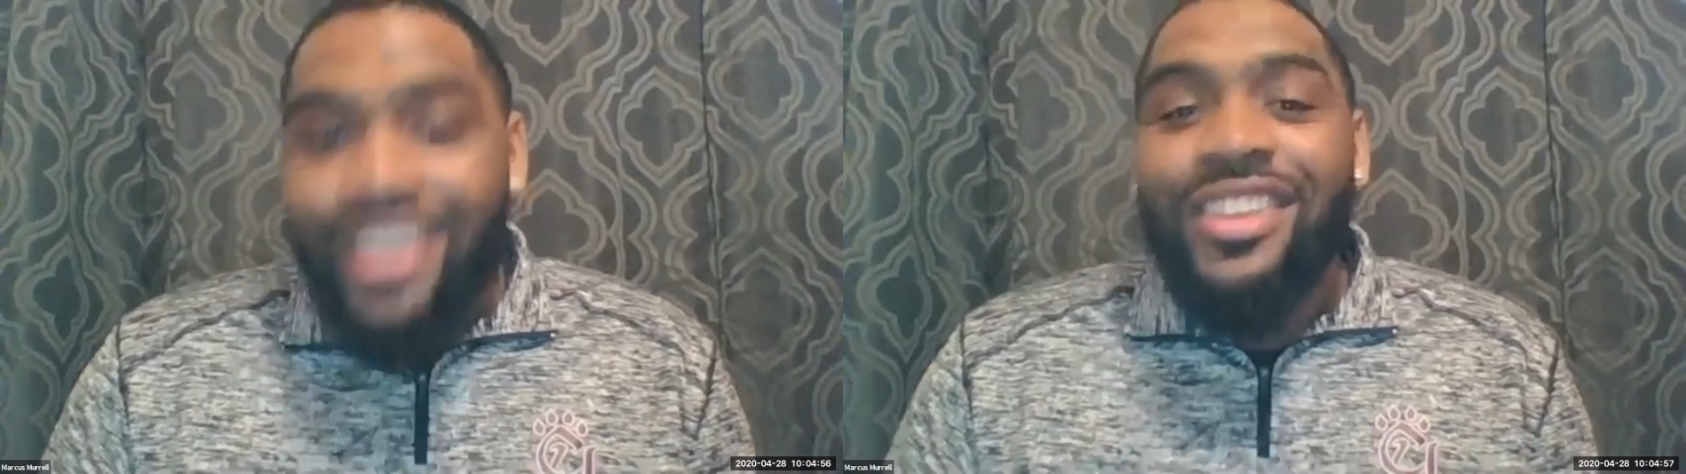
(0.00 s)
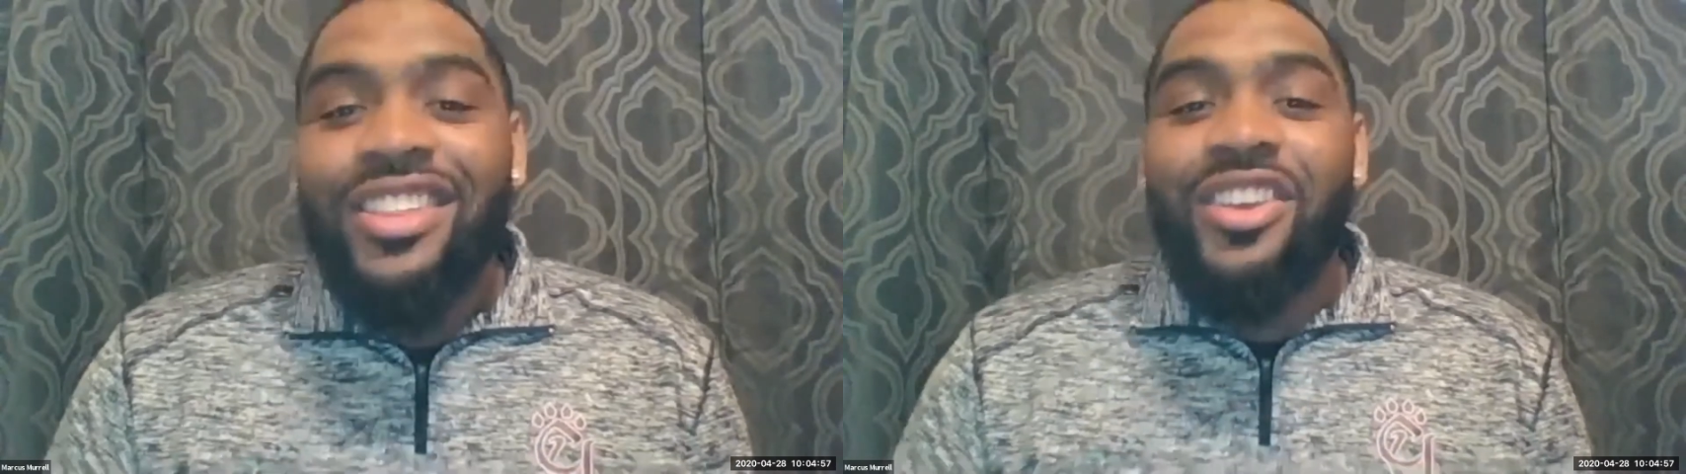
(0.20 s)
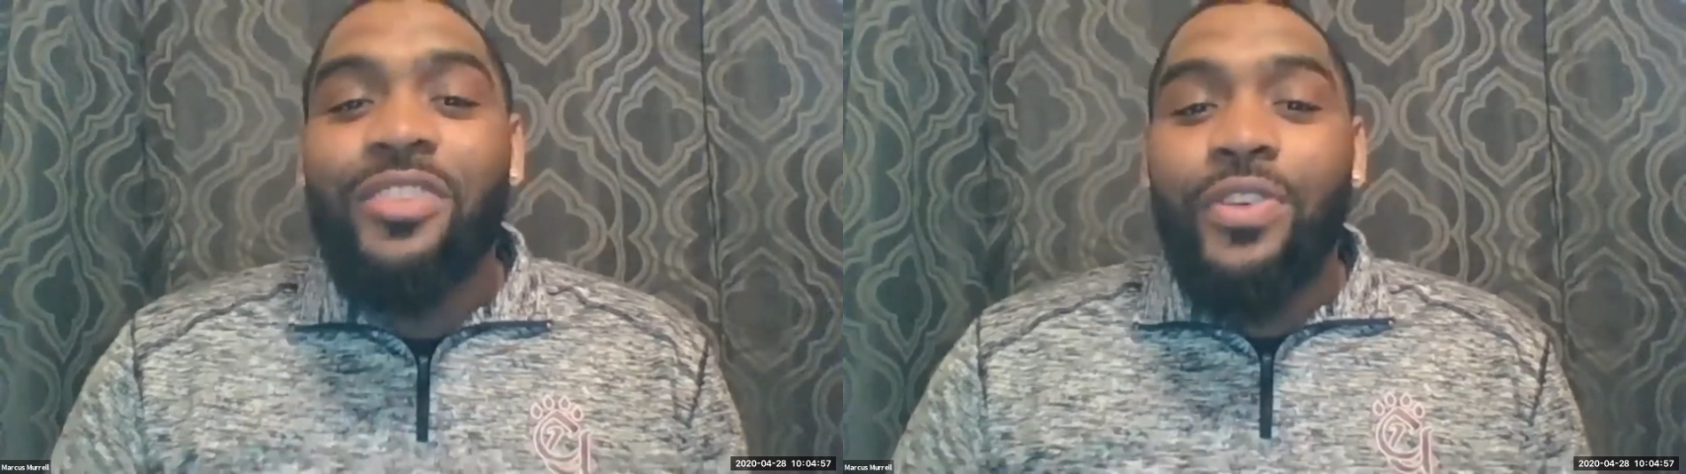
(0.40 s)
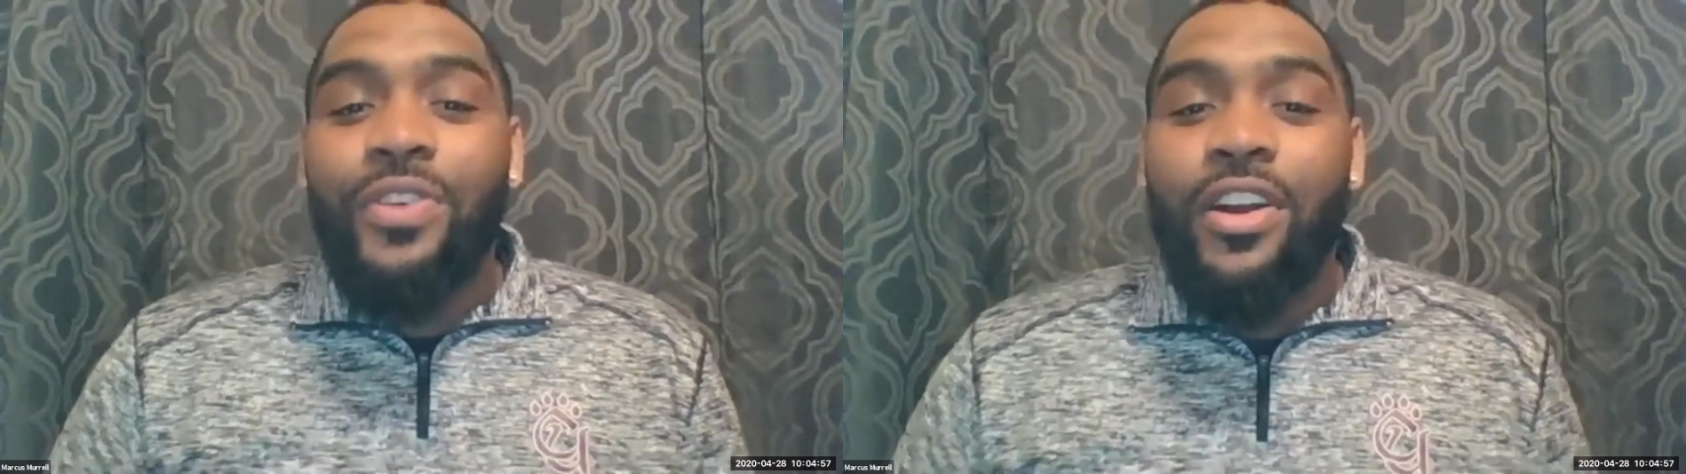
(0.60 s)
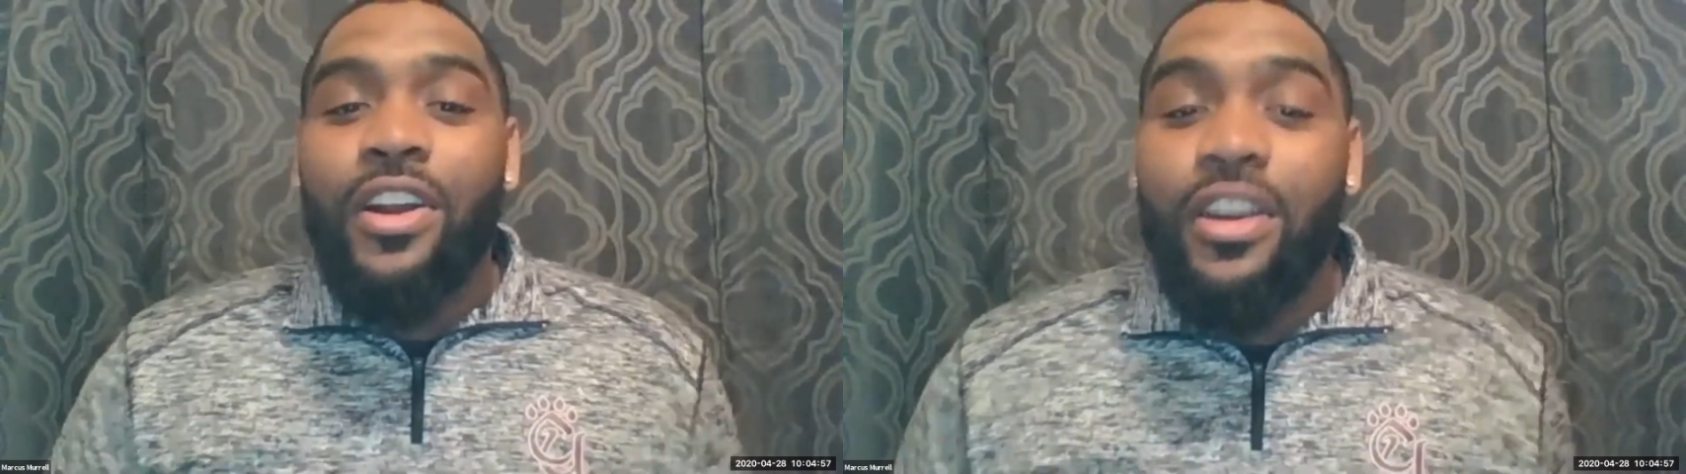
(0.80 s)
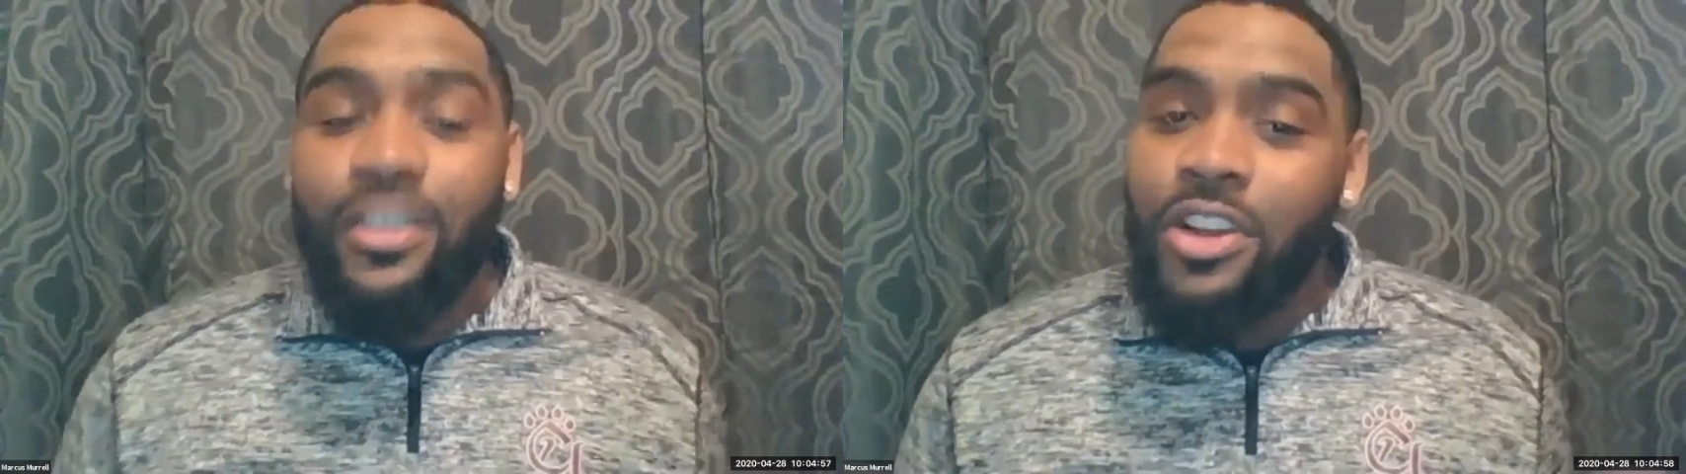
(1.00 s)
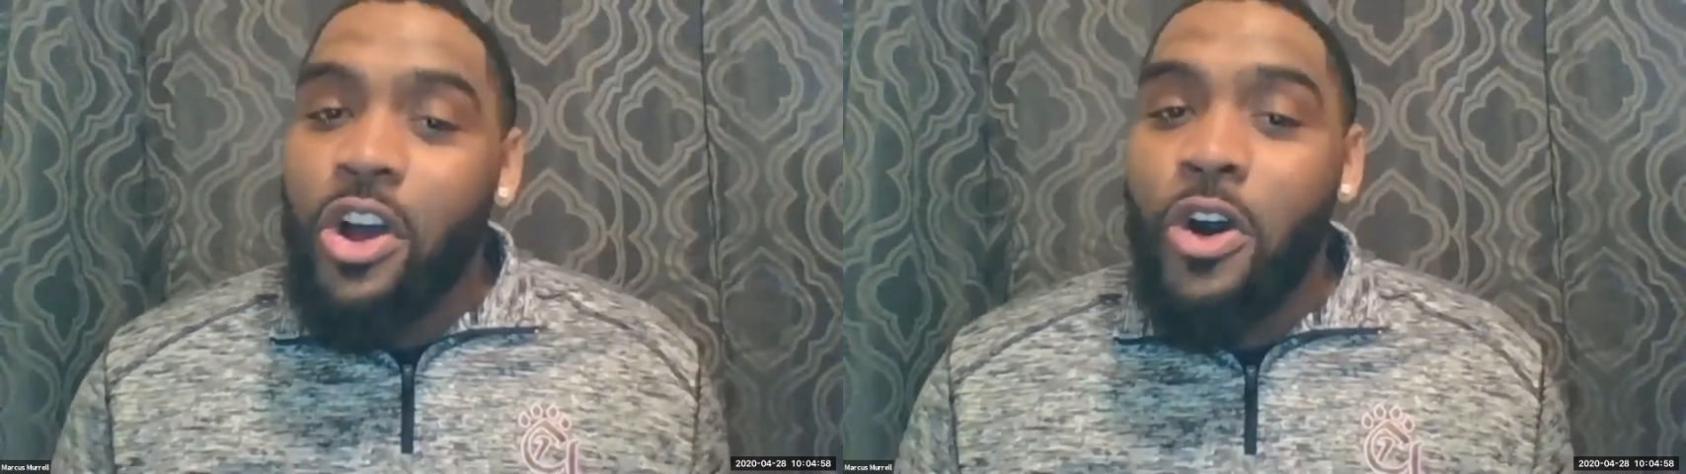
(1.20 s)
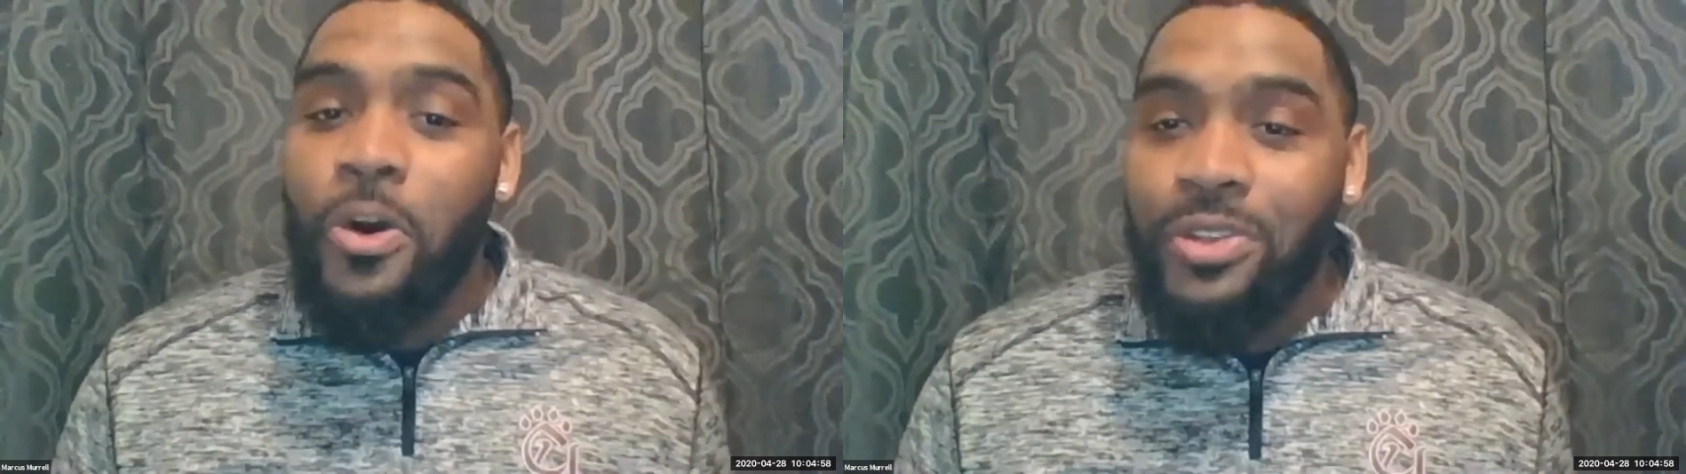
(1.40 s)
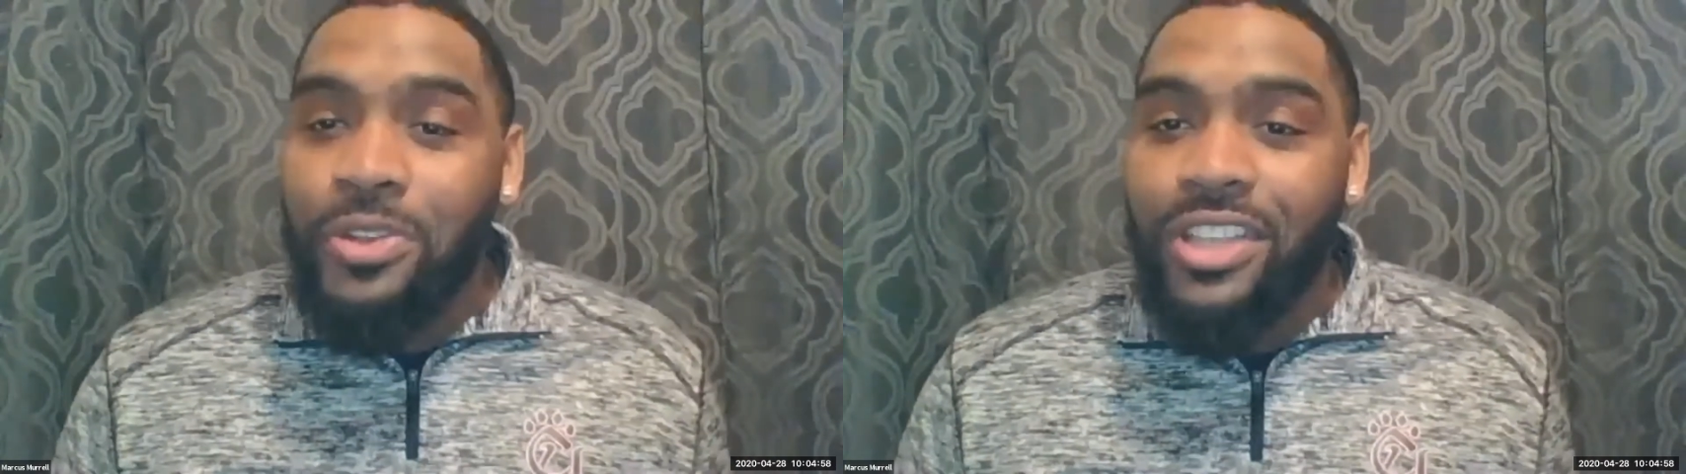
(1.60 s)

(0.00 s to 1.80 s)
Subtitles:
So for almost